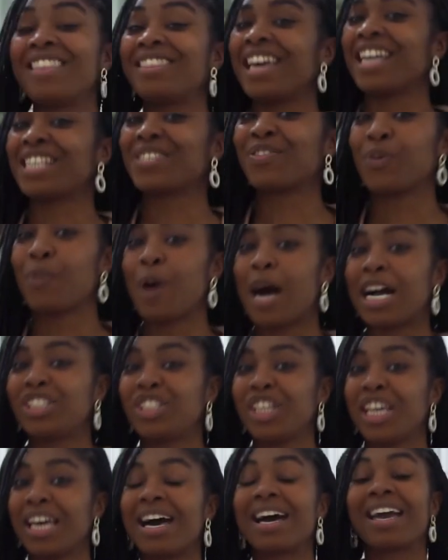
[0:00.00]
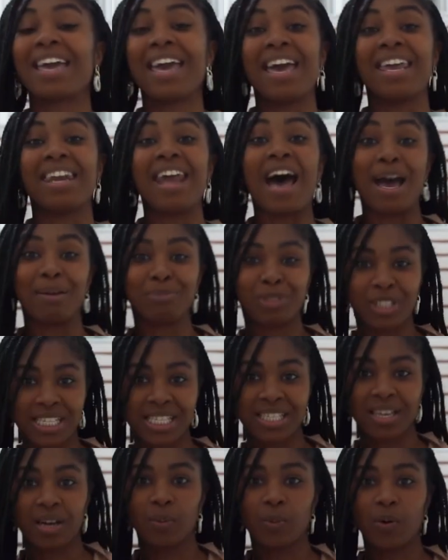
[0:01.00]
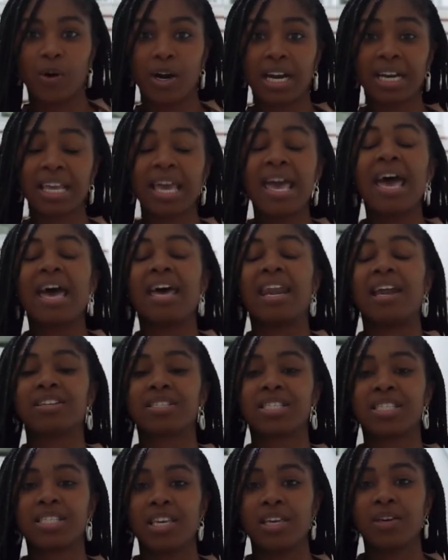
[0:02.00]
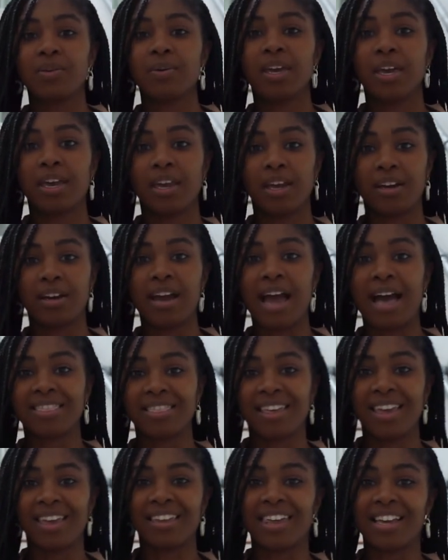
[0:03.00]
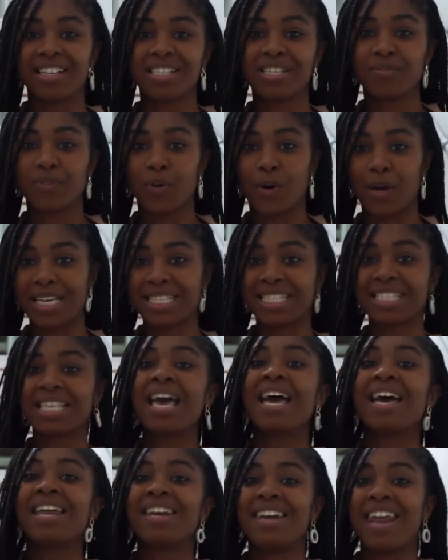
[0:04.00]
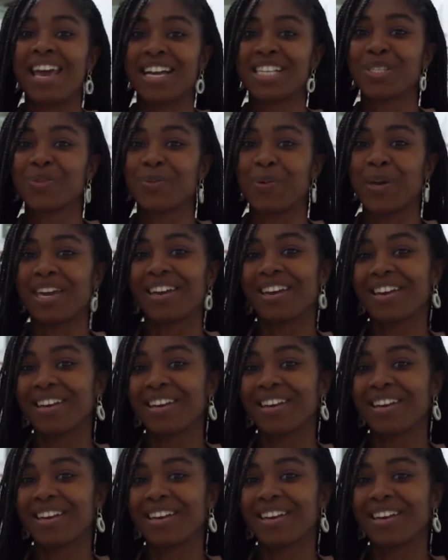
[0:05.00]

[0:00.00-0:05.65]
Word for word: Thanks for watching. Again, I'm Jessika Ward, and I'll see you here at the Atlanta Voice next week.